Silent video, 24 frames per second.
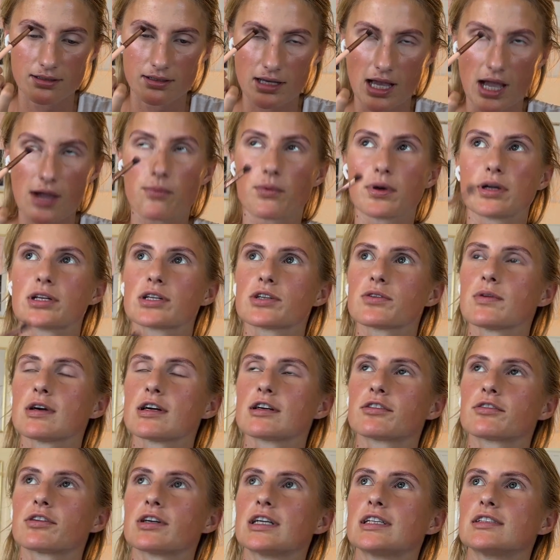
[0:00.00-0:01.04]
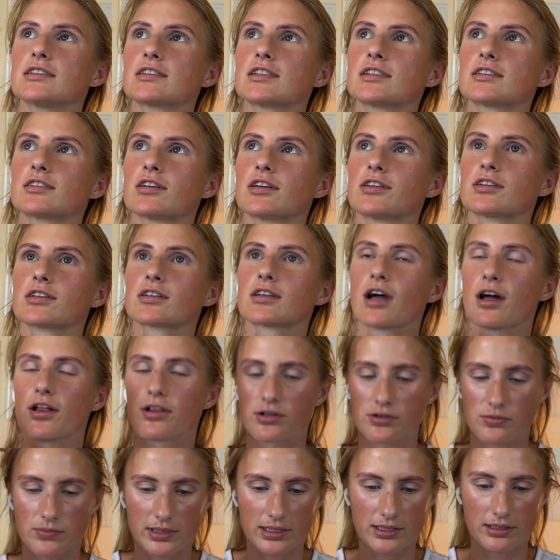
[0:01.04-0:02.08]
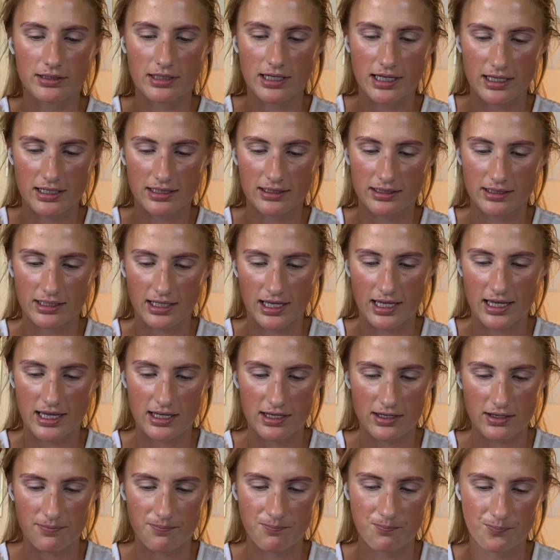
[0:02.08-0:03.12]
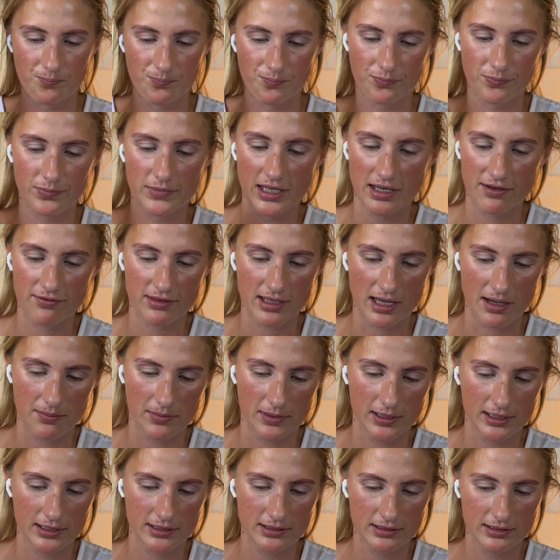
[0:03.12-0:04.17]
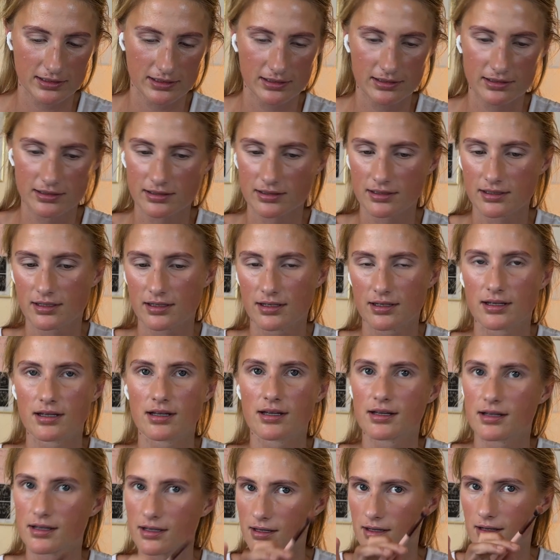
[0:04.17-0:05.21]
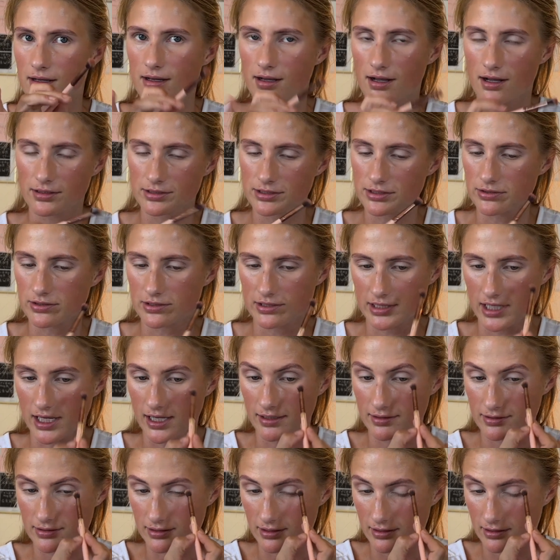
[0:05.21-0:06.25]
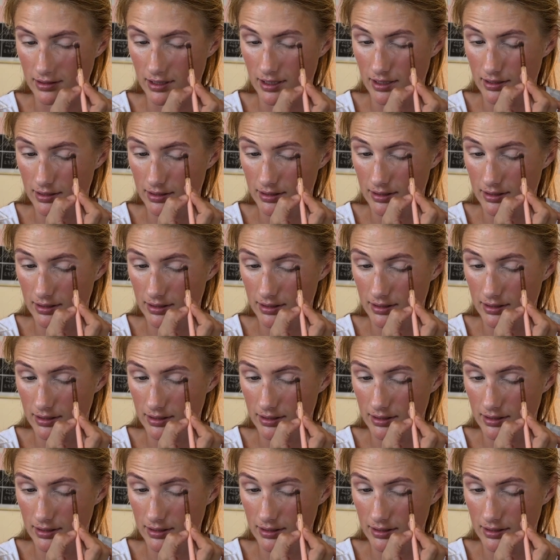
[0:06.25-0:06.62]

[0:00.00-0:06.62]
I wonder where green sits on the color wheel and like if that makes. I'll do the science on that.